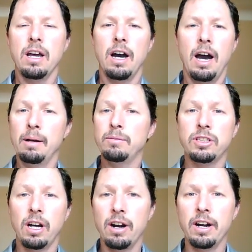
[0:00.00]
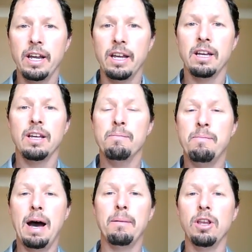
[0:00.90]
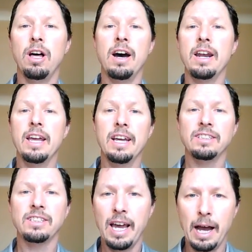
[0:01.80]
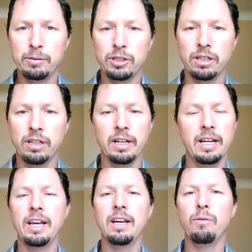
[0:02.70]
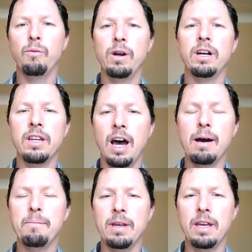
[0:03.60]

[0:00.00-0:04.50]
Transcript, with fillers: I'm sorry, Babylon is captured. It will not be.